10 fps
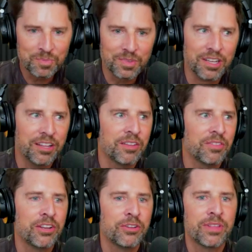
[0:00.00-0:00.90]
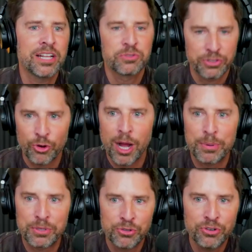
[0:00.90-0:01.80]
and then you, that's your
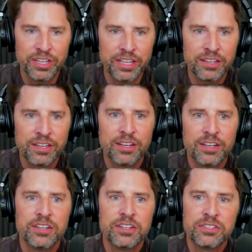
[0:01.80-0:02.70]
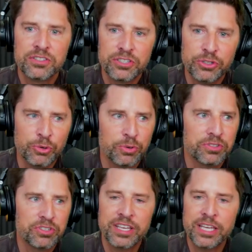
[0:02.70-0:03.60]
opportunity to
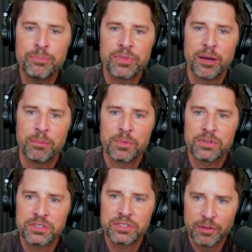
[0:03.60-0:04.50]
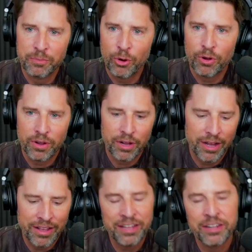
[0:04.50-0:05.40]
to keep them to, uh, uh, uh,
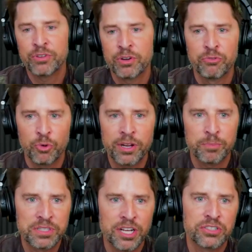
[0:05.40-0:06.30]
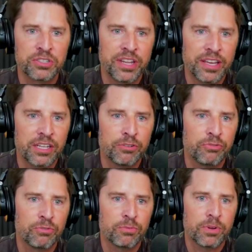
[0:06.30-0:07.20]
and even avoid a potential negative
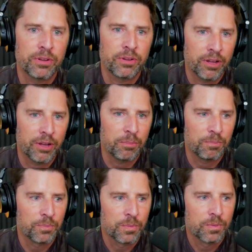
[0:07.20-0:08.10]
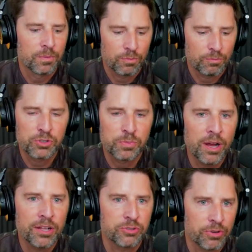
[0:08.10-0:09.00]
um,
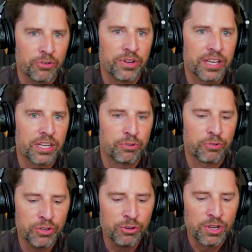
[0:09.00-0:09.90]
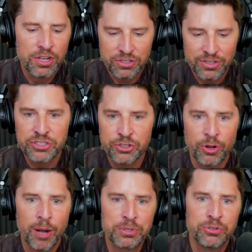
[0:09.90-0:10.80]
response or, or negative review. So that's your
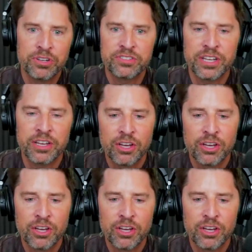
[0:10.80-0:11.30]
opportunity to say,